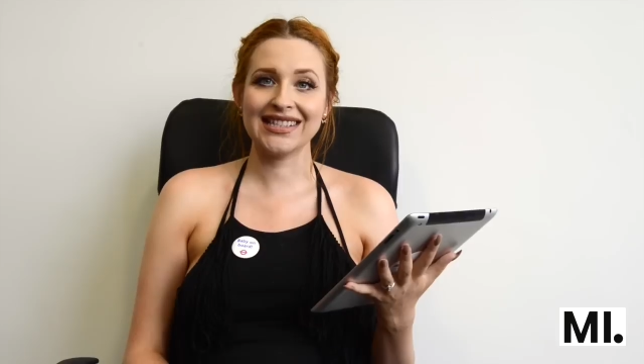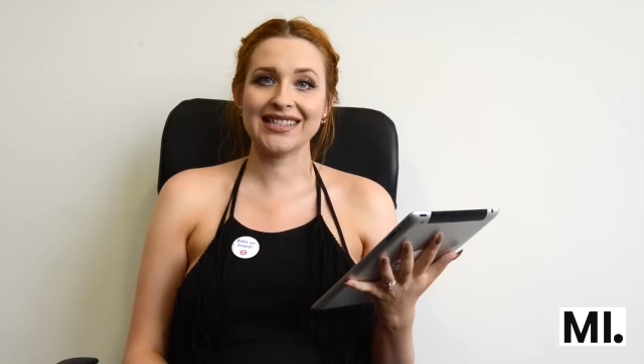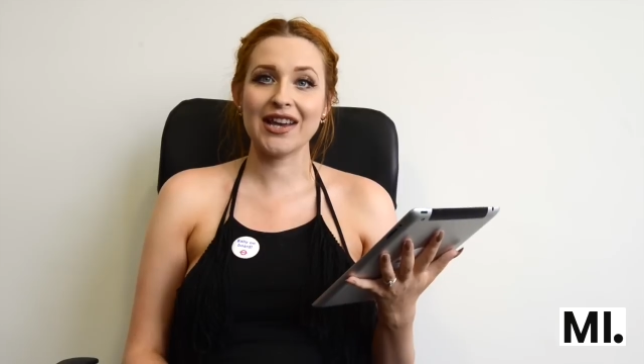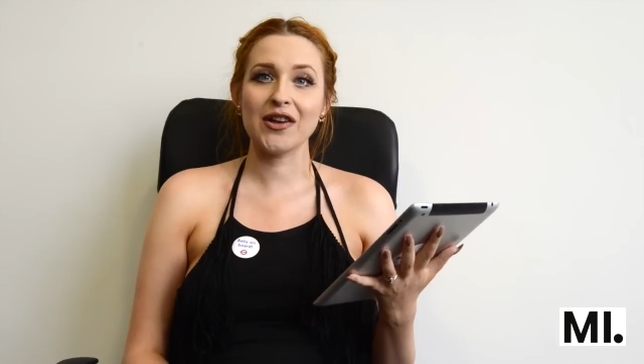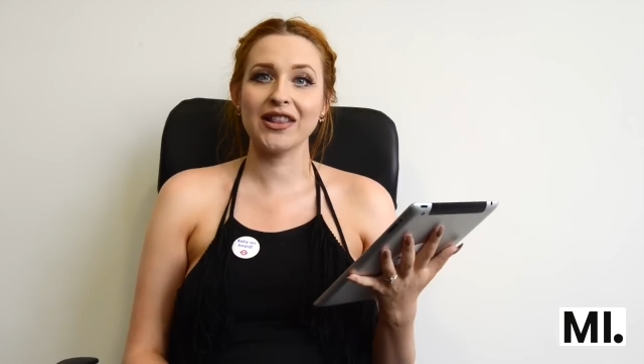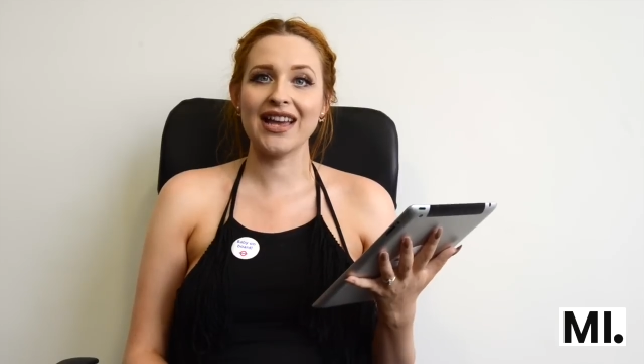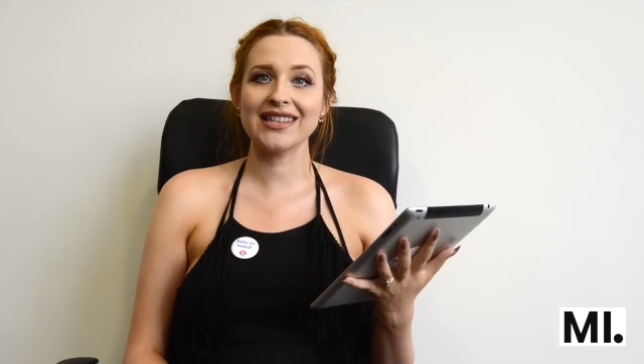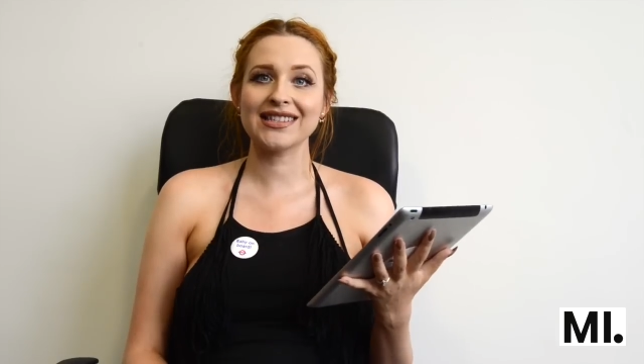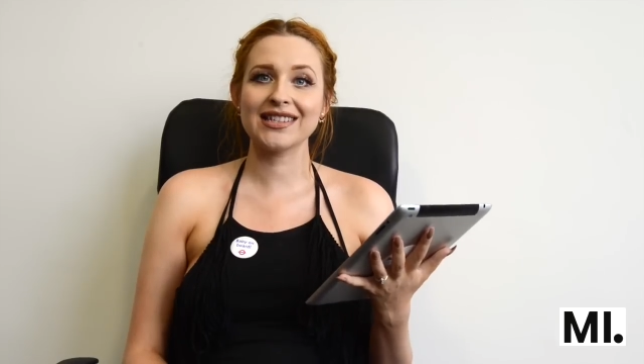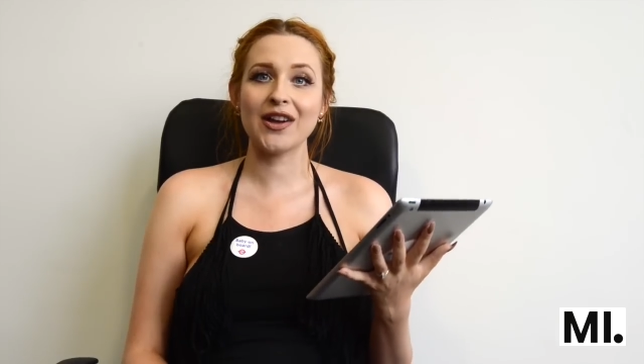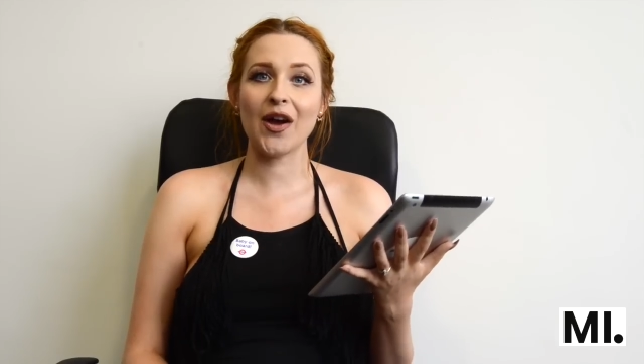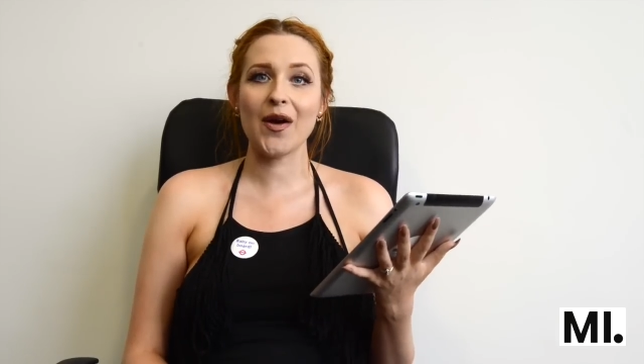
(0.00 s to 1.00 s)
So let's
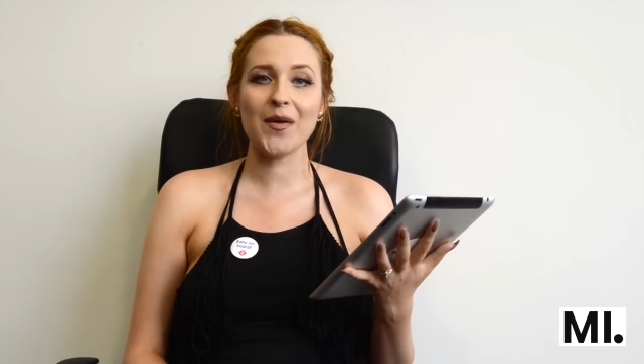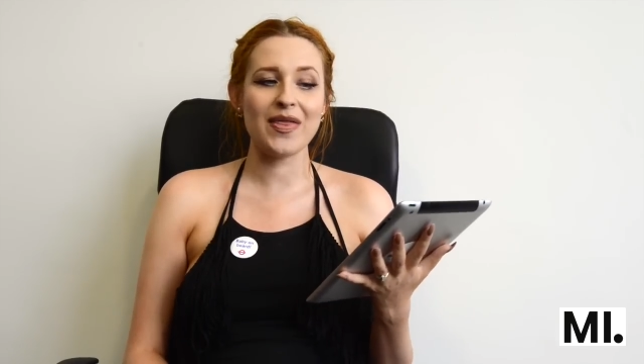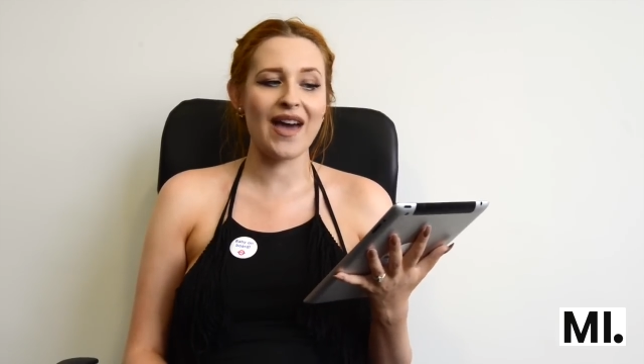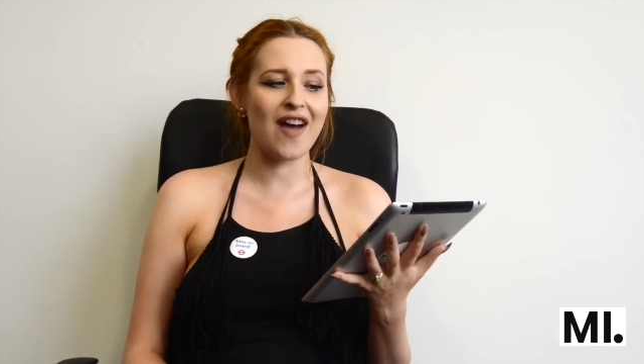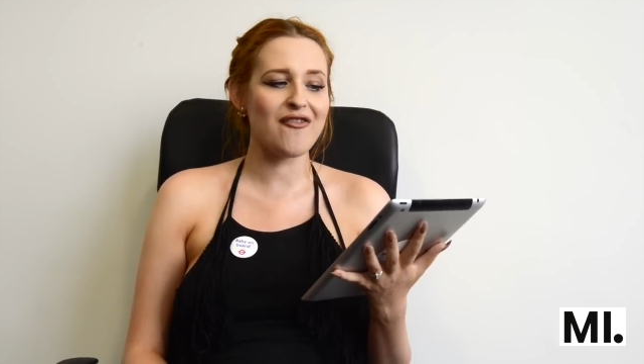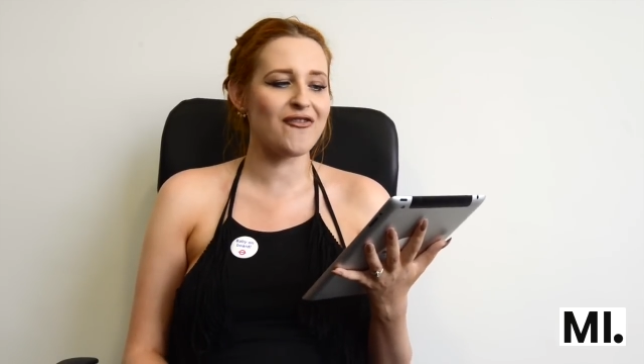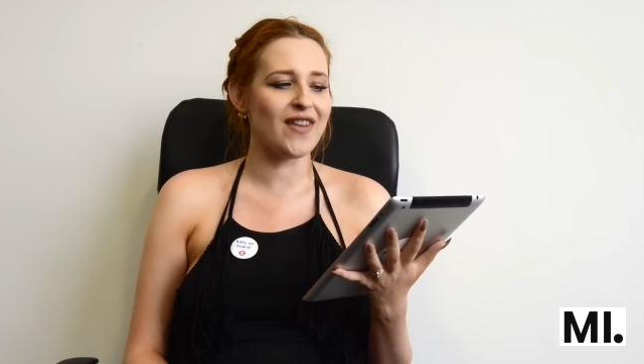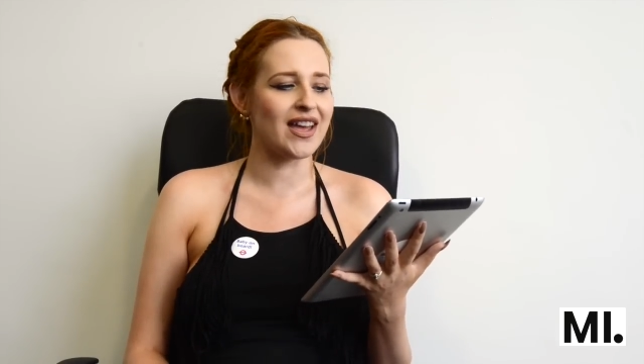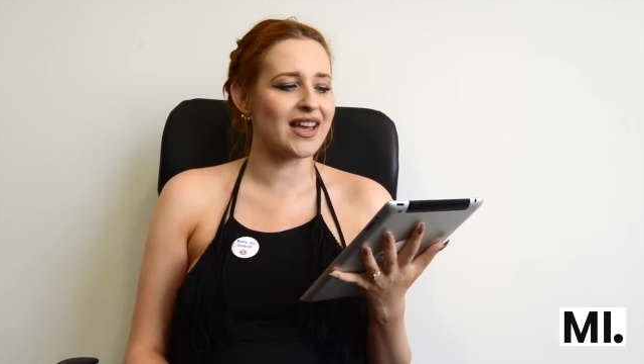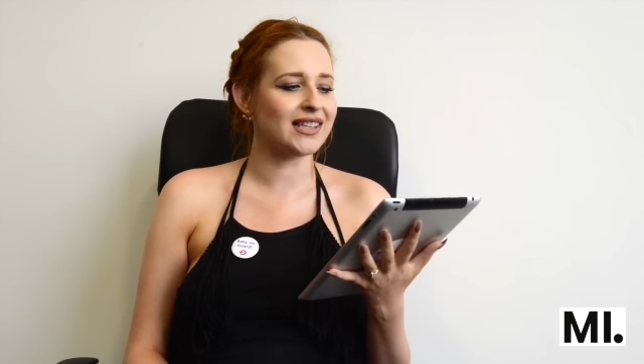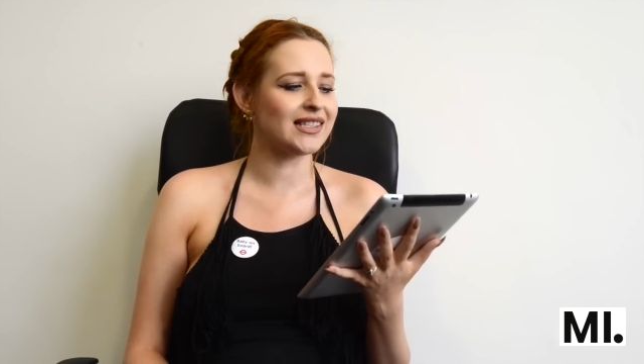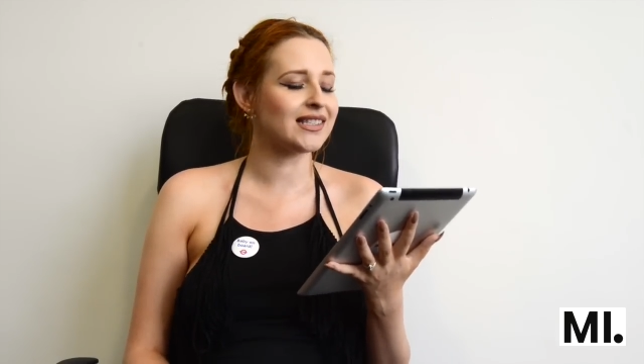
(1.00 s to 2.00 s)
go with our
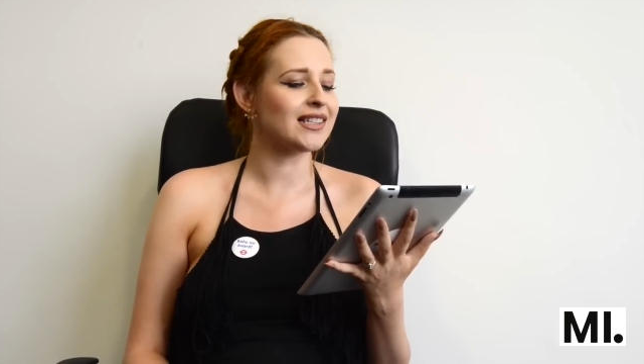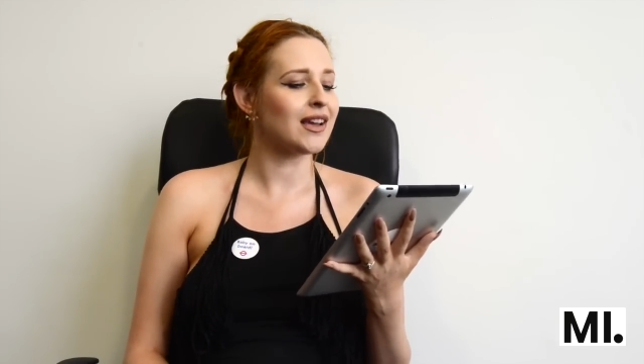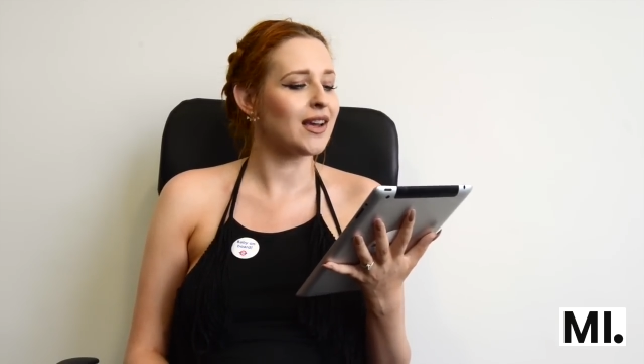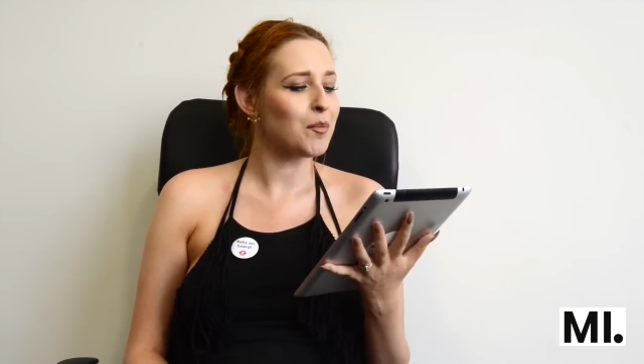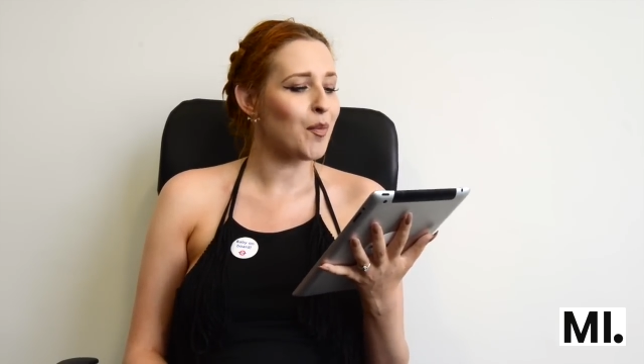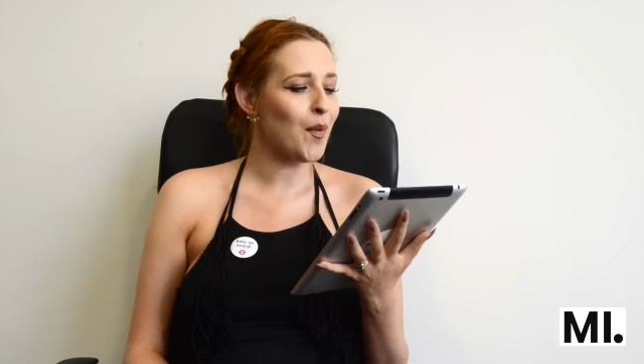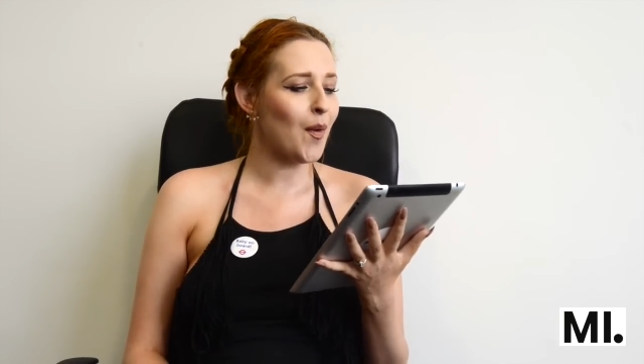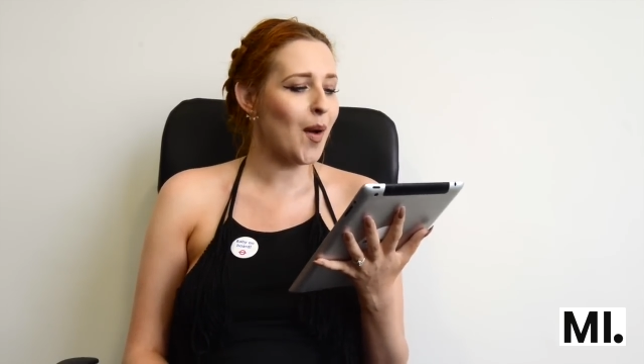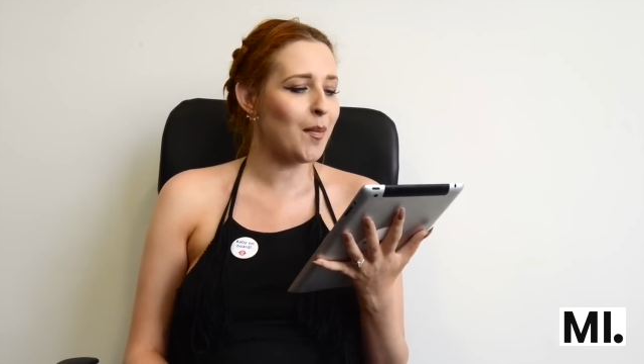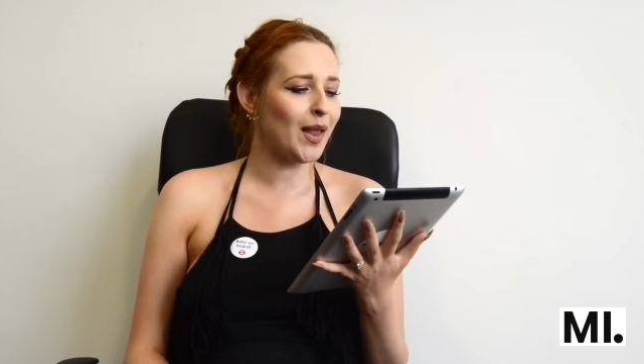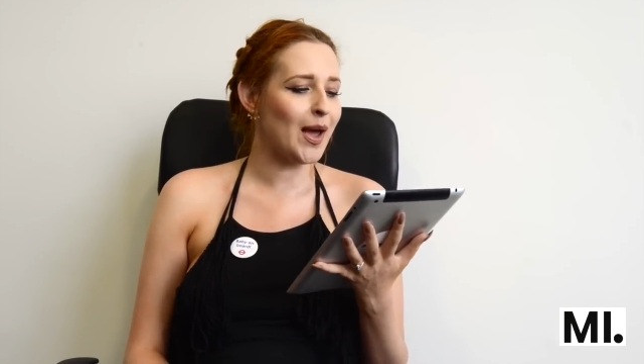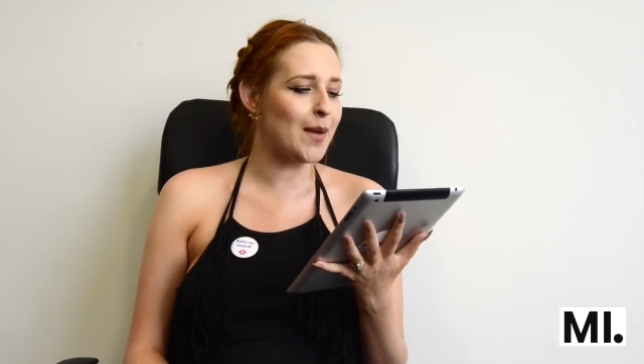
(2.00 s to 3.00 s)
first
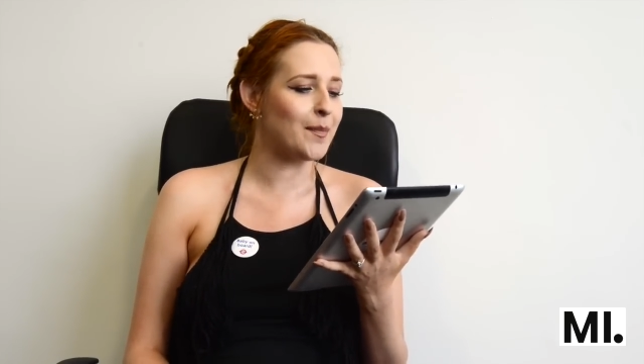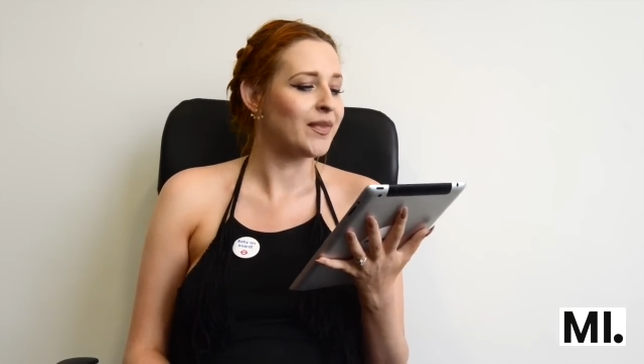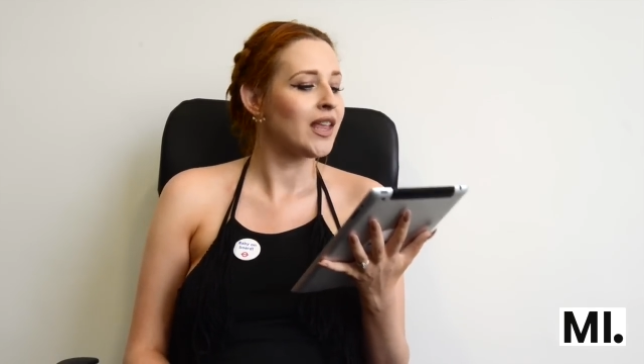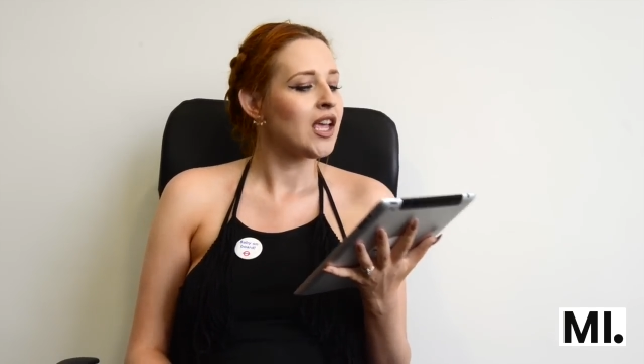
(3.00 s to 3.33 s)
problem.